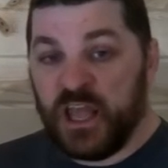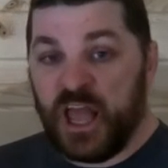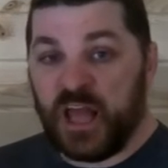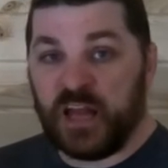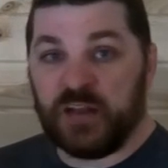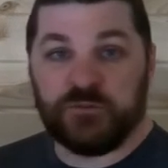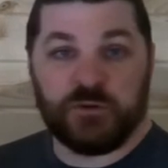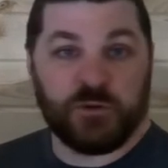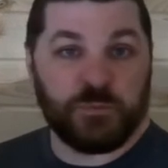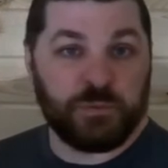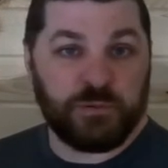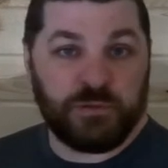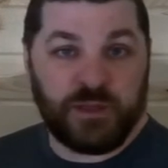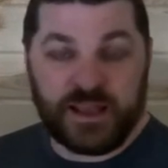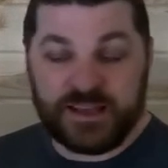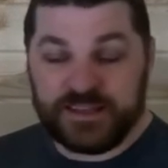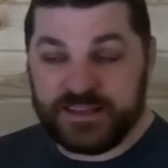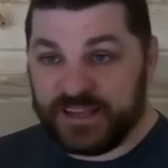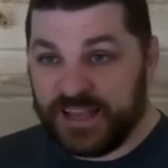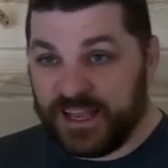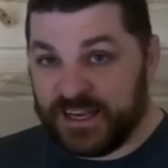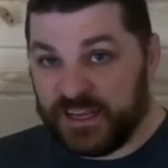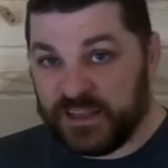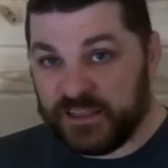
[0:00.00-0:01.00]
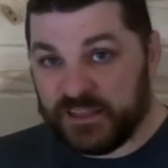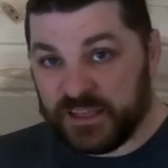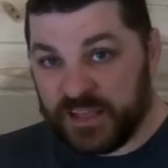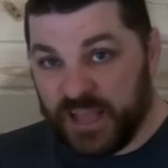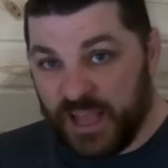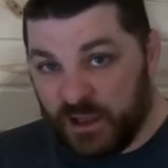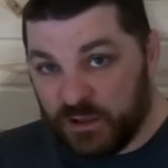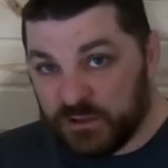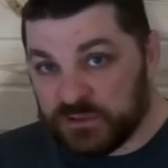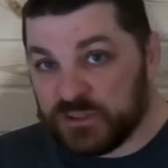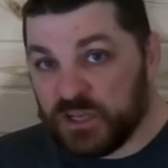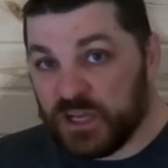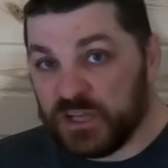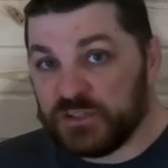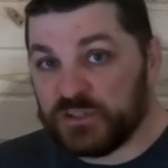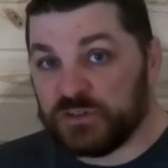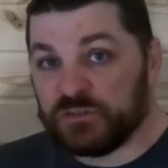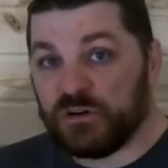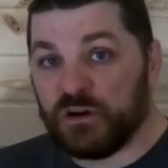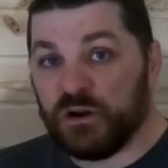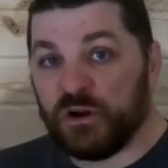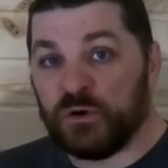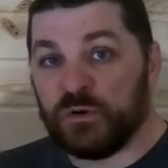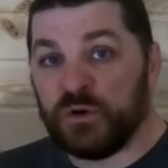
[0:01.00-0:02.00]
And if you're planting anything else on
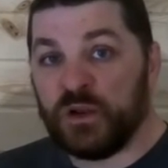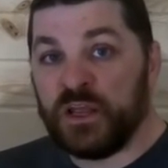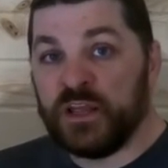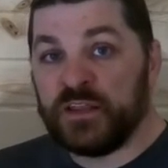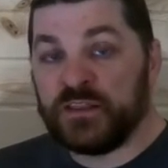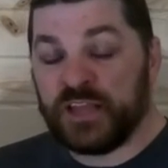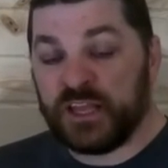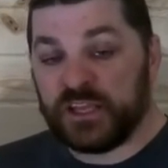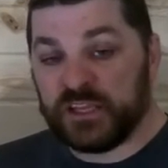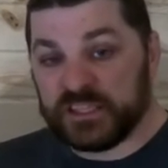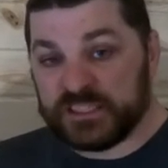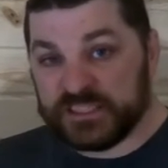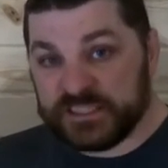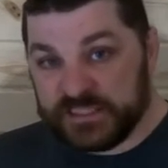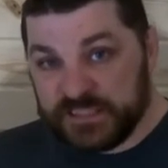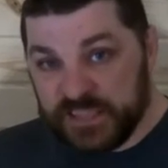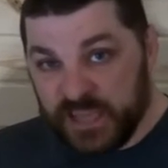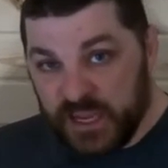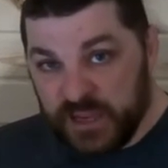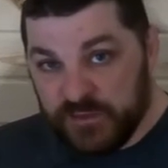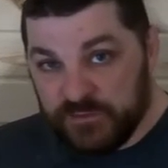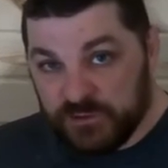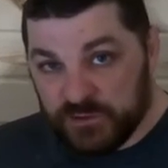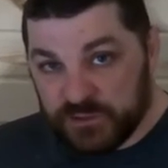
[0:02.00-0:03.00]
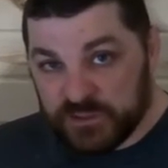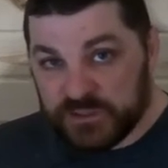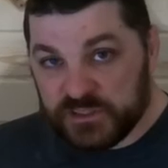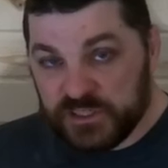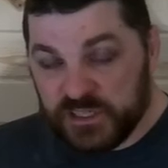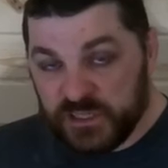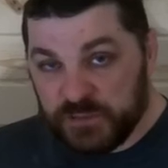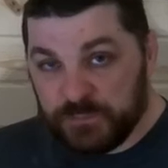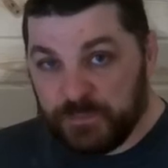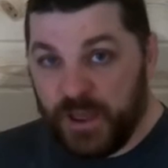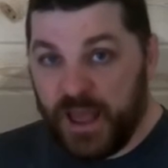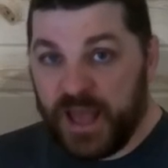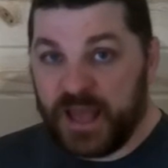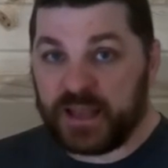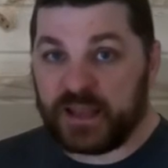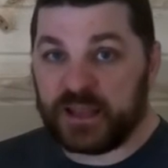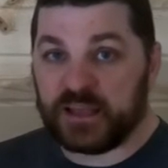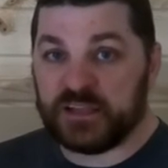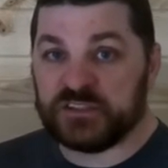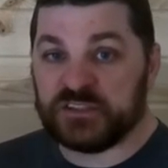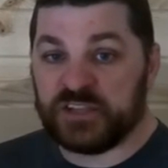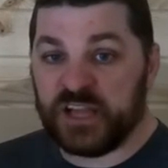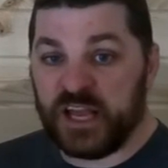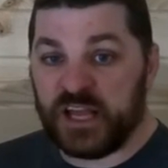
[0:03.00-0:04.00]
your own, that you save your seed
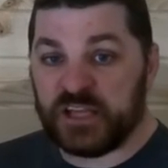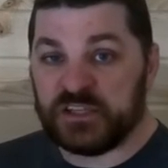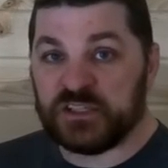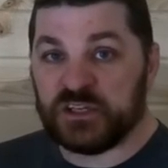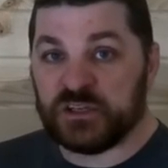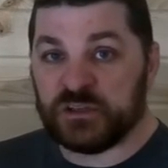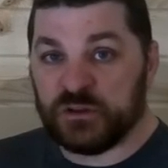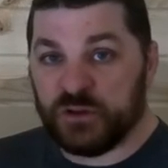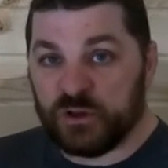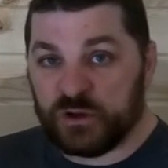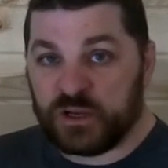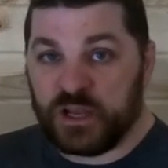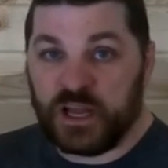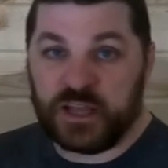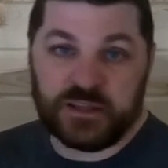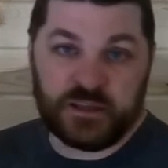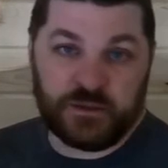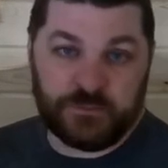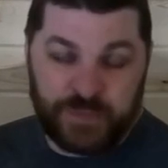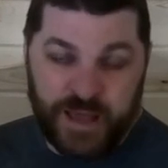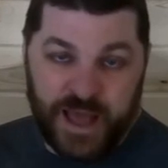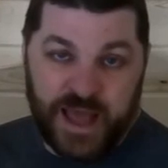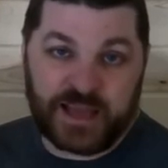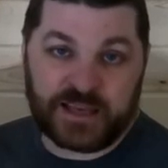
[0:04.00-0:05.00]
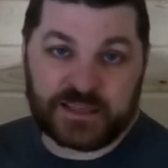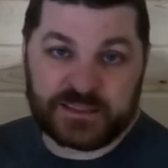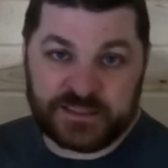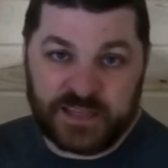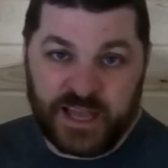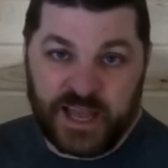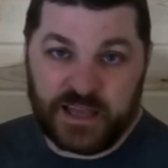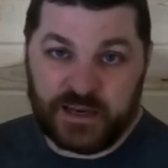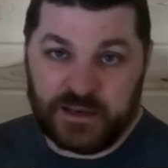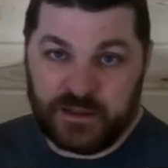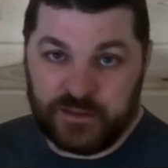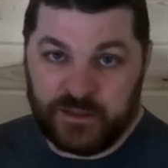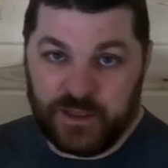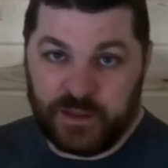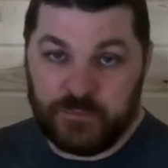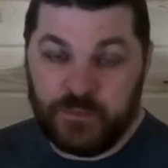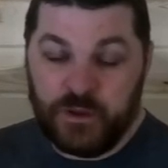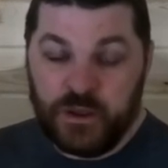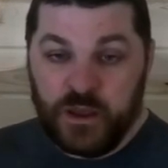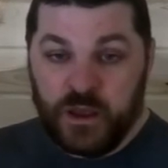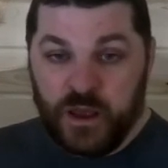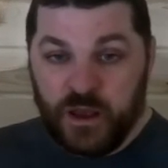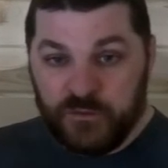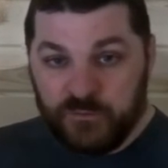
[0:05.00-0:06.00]
packets and you look on the back side of
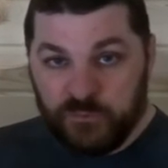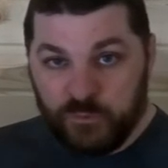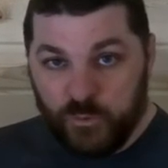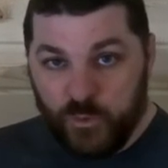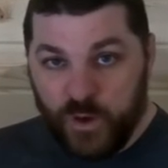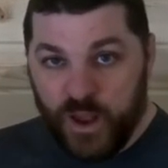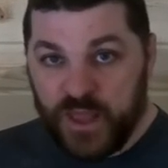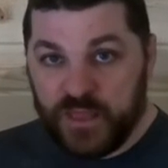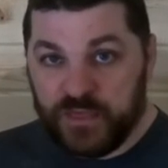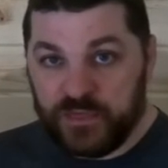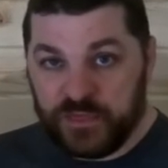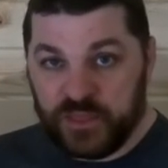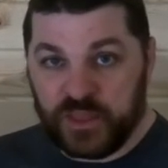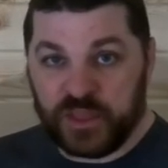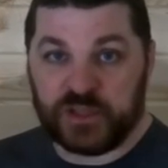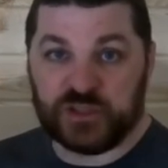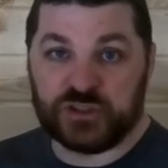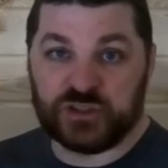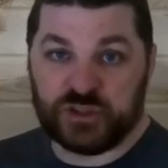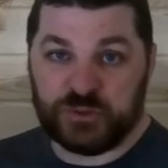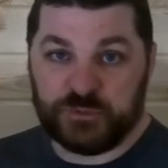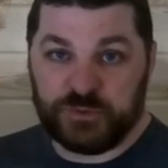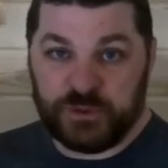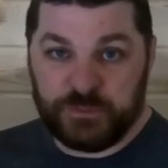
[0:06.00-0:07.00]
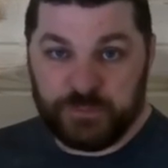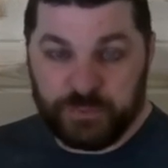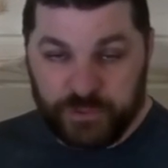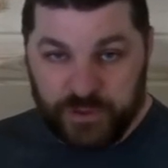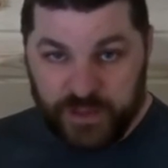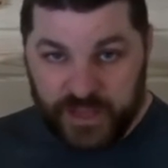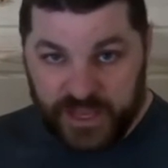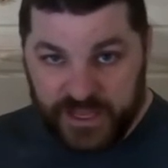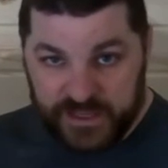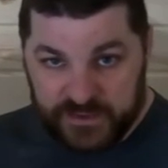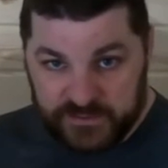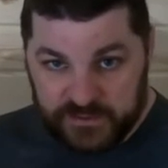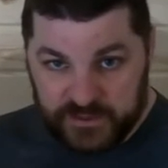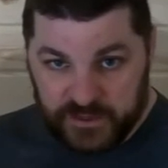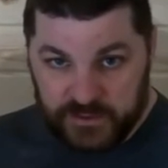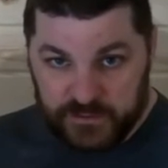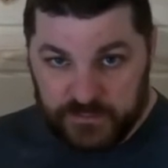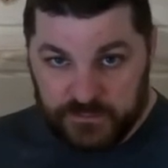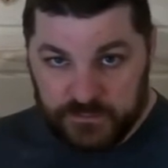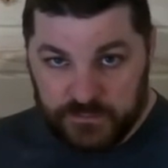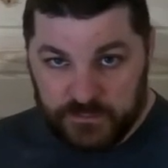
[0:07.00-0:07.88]
them of when things should be planted.